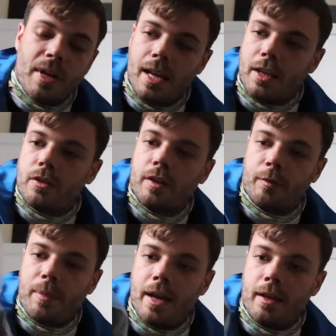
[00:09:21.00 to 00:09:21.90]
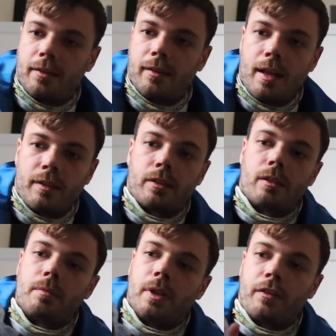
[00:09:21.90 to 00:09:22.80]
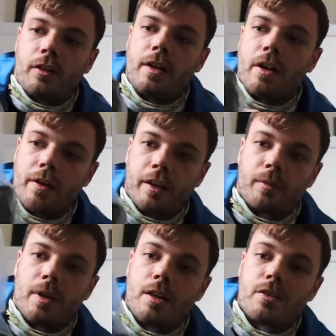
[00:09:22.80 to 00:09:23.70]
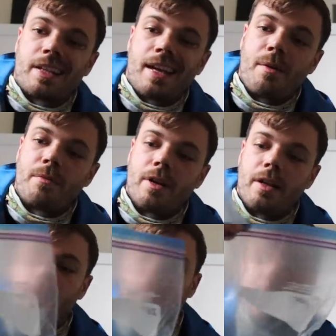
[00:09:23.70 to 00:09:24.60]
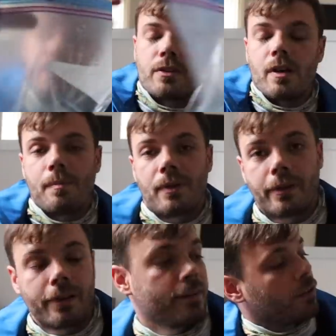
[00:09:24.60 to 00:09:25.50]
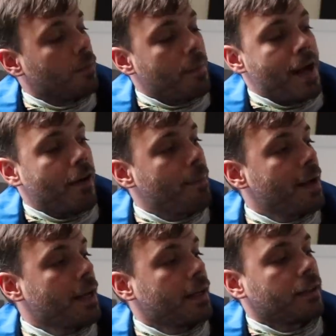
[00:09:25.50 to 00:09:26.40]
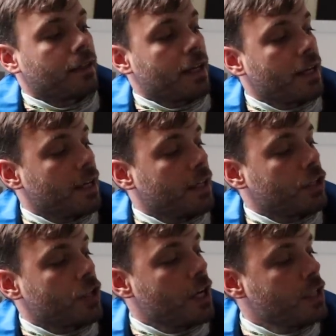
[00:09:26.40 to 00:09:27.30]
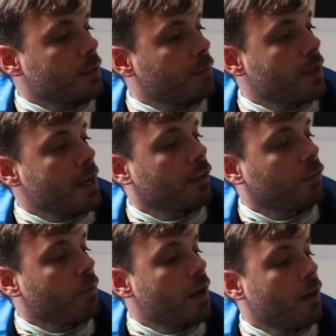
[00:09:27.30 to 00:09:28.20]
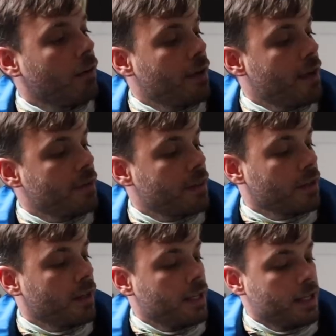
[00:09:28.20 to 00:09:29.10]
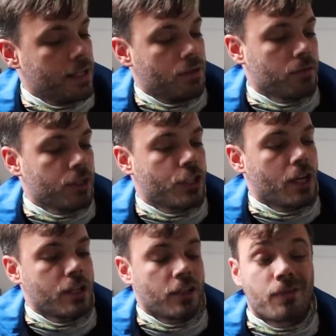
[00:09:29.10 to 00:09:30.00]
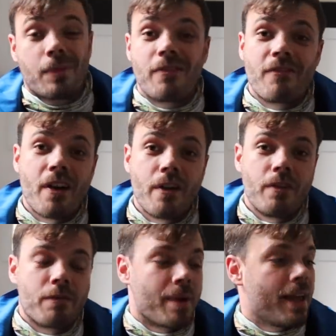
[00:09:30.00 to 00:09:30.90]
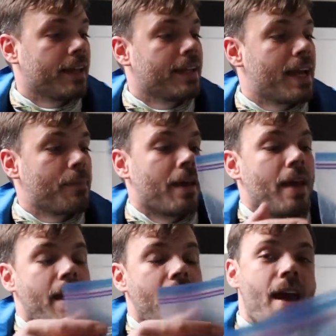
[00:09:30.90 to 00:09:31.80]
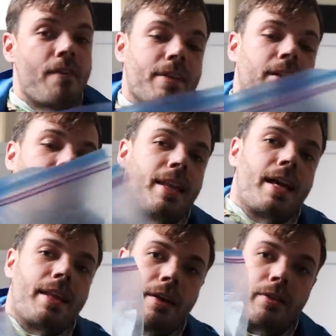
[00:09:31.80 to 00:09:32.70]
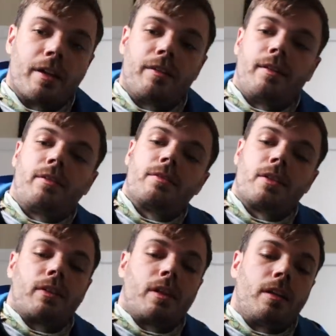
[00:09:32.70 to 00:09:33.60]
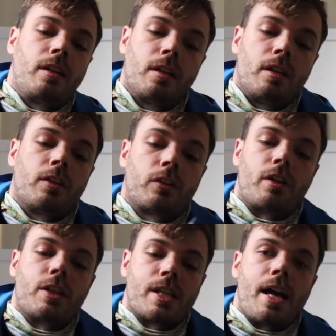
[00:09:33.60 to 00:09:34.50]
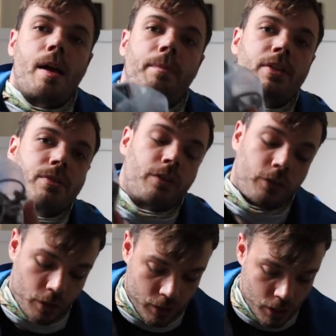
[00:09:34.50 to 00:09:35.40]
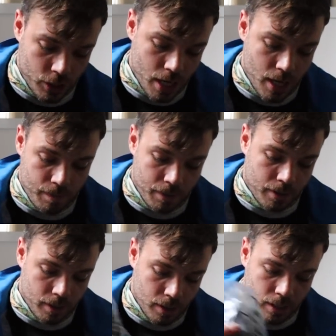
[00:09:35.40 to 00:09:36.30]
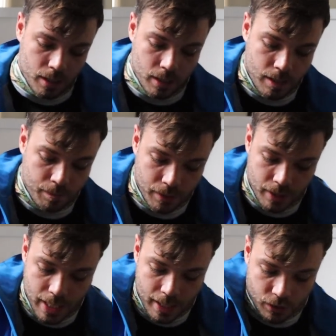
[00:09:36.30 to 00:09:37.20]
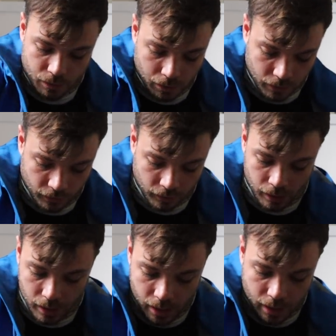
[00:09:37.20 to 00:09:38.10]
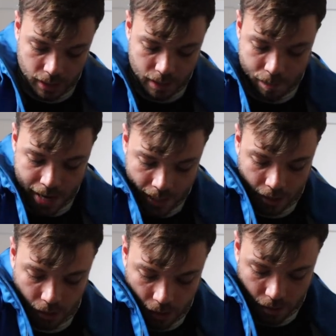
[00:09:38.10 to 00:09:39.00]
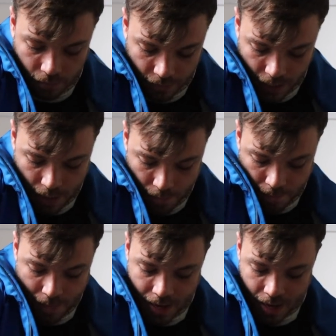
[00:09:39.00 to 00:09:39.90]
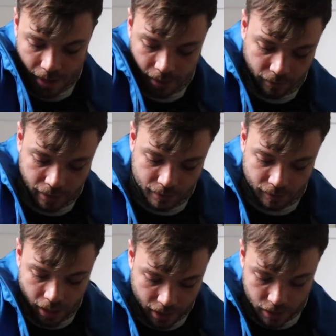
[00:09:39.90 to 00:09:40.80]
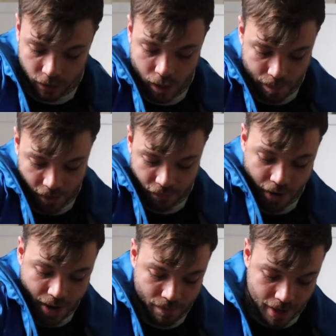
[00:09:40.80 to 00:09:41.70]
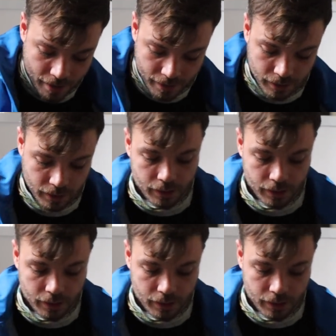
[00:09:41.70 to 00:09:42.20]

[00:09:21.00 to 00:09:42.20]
my electronics bag. So that's got my Sony RX100 camera, a little mini tripod. It's got my power bank, a charging brick as well, everything that I need, all the chargers for my phone, for my headlamp, everything like that. That all goes in. So we're just gonna scrunch that up into a sausage shape and then put that towards the back of the bag. So that's like at the top of the frame now.